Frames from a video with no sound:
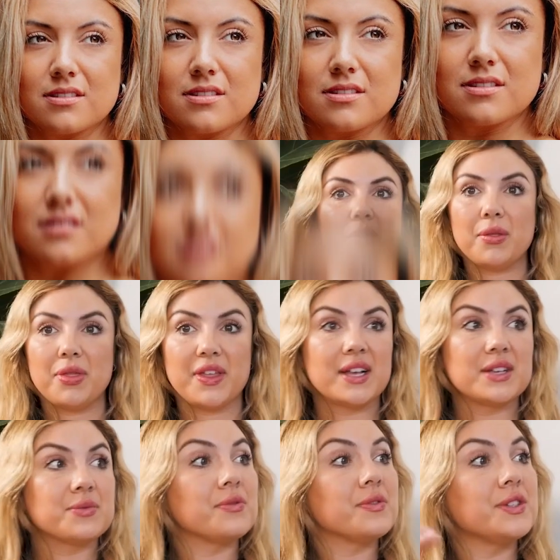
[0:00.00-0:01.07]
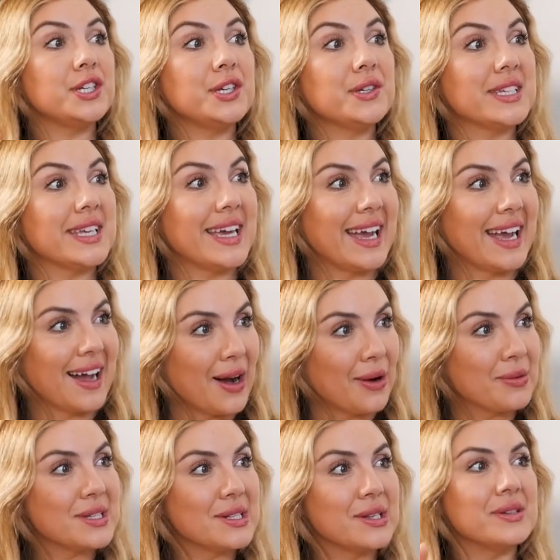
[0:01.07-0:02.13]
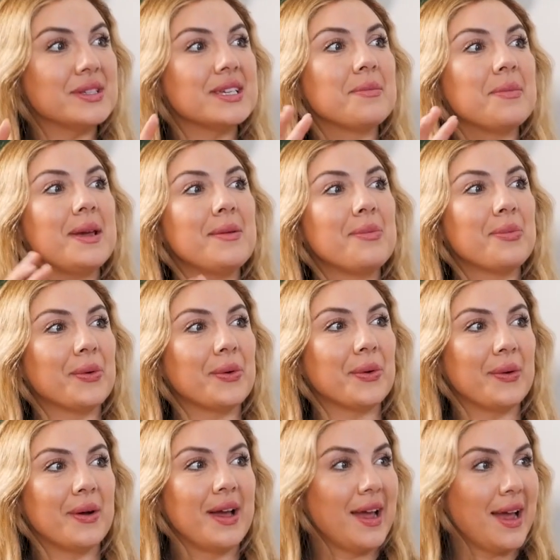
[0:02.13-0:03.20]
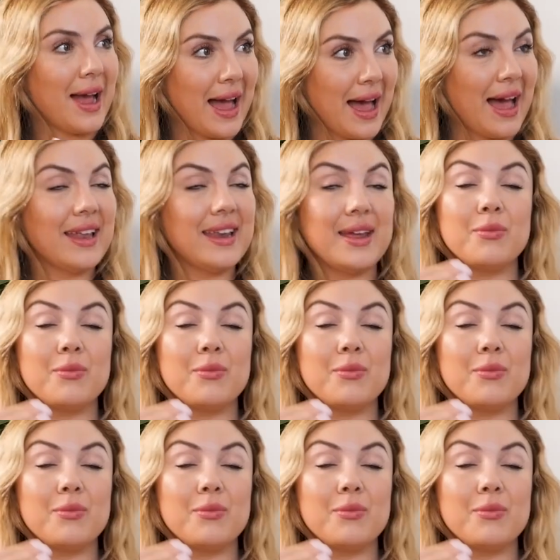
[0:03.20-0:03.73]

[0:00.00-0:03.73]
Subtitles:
So things were reducing. I was losing people, and